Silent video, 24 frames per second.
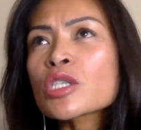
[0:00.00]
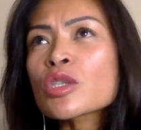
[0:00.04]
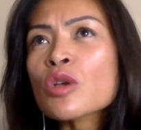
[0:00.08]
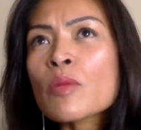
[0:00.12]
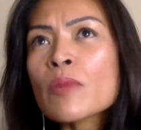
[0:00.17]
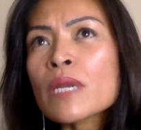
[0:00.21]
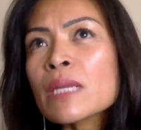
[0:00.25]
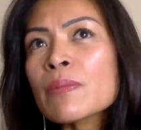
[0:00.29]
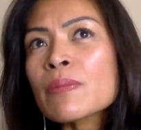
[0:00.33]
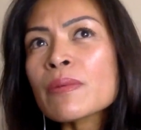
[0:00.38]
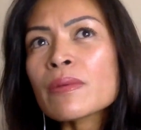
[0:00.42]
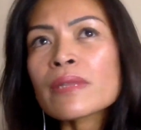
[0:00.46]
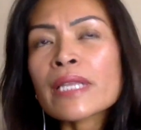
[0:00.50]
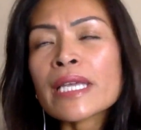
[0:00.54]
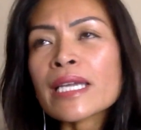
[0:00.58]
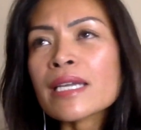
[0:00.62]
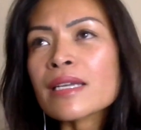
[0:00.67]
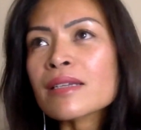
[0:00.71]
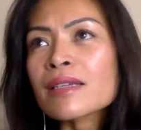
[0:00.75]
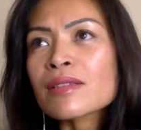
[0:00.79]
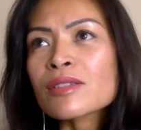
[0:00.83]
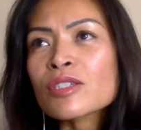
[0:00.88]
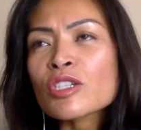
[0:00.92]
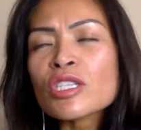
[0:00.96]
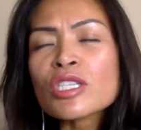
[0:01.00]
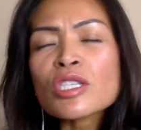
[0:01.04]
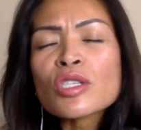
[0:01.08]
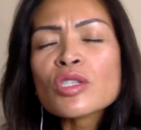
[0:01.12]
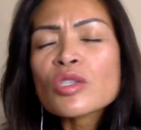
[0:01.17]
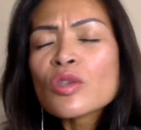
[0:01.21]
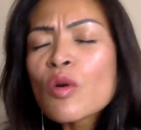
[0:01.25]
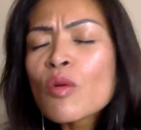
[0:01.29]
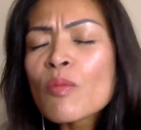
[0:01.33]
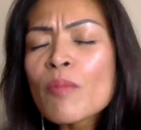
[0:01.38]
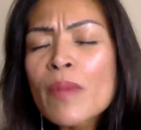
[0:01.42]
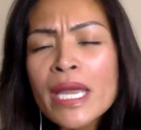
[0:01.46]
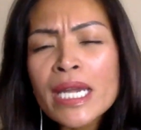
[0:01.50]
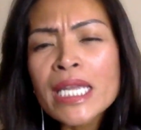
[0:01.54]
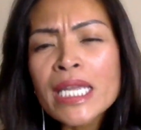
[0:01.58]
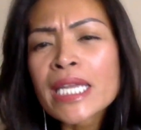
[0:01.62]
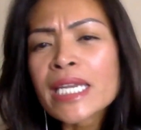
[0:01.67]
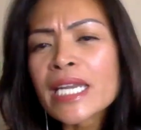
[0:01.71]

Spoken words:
so many, just so many.